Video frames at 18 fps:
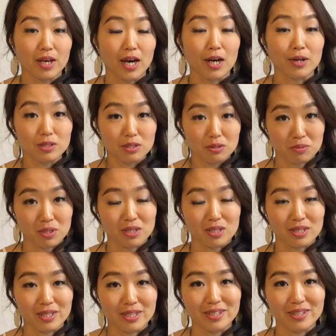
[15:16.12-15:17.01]

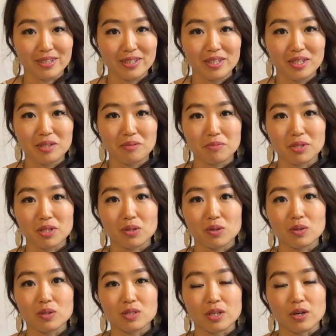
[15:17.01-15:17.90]
ultimately,
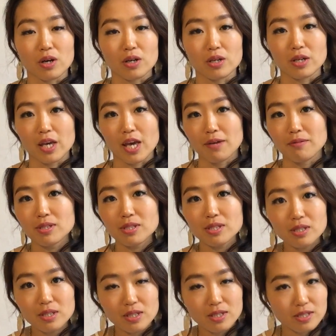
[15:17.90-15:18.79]
because
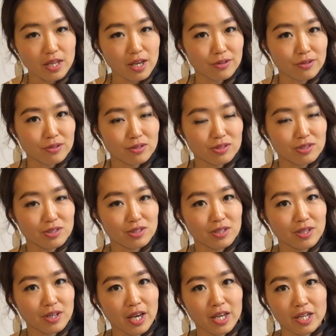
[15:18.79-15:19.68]
everything is
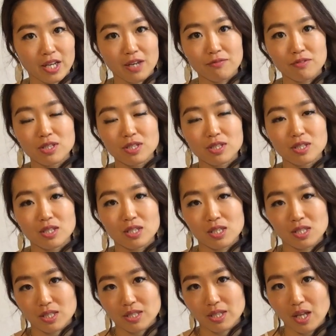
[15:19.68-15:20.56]
energy and
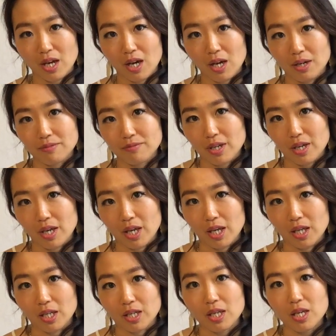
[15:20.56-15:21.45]
everything is love,
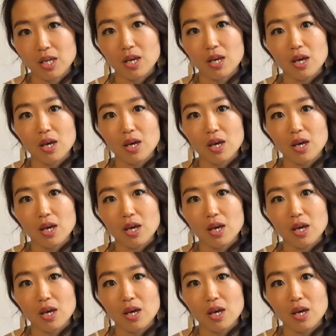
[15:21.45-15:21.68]
and